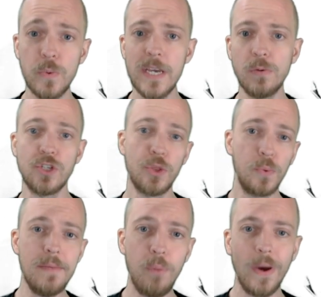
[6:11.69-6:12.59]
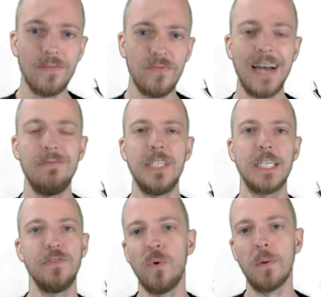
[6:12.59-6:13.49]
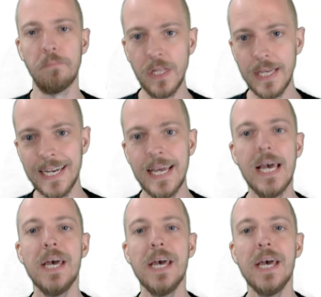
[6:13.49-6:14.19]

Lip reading: week was 3.564 billion.